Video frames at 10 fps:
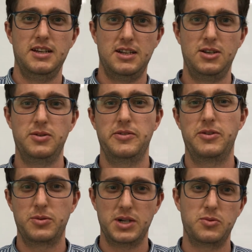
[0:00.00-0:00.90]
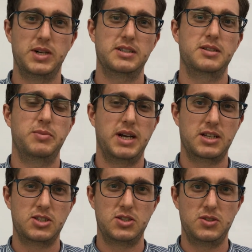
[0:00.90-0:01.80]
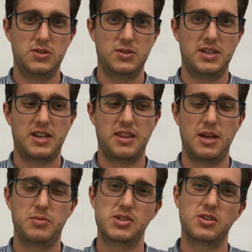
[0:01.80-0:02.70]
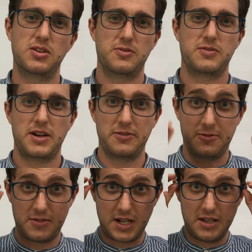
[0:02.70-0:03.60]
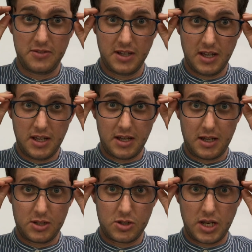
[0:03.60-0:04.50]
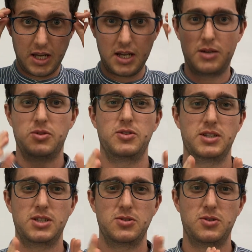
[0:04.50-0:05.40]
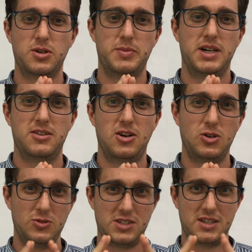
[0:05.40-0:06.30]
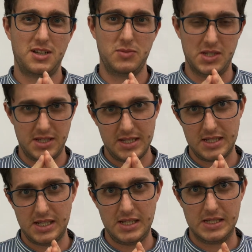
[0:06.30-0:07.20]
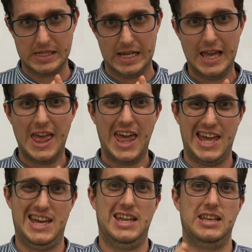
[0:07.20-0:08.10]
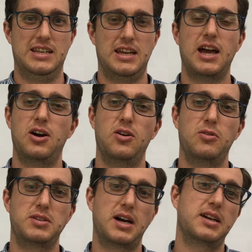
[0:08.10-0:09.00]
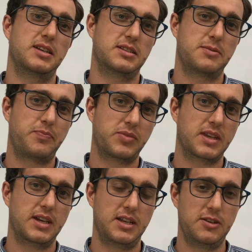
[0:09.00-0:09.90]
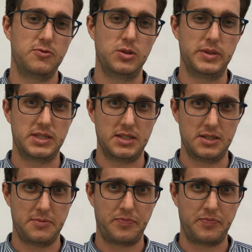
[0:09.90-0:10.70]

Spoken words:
Hello everyone, welcome back to another episode of 5 and 5, and today I'm going to talk about Alzheimer's disease and how diet can influence it.